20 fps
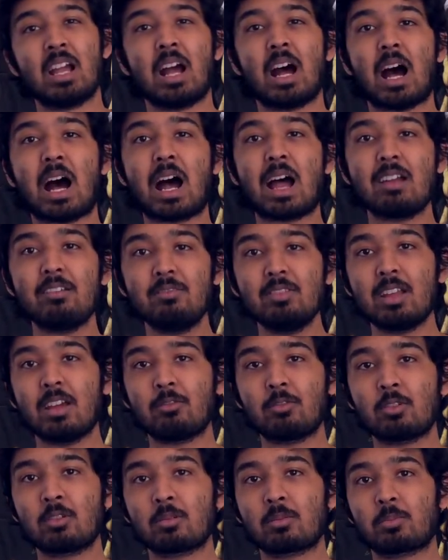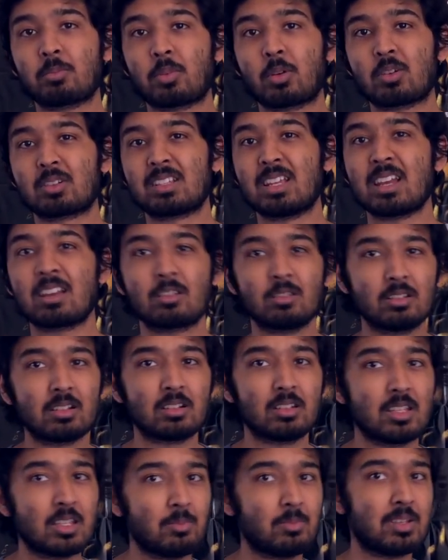I've never
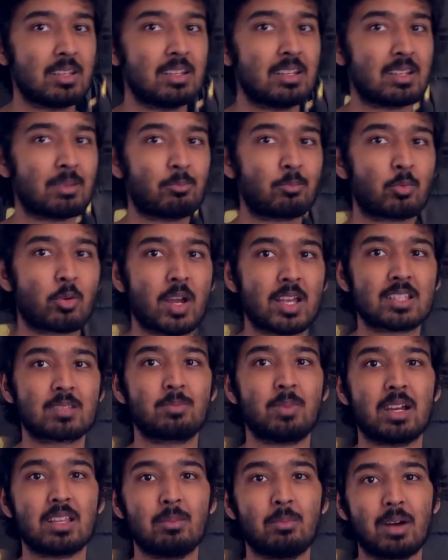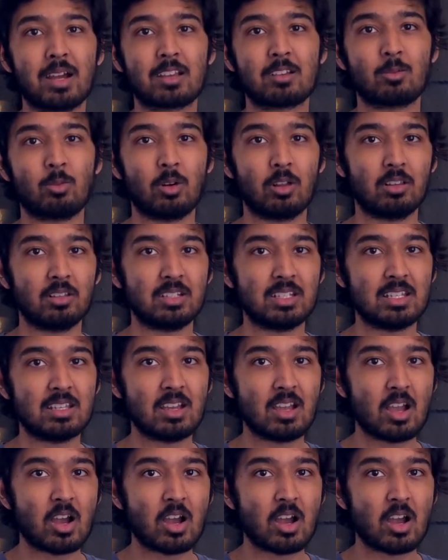particularly been impressed by the mic quality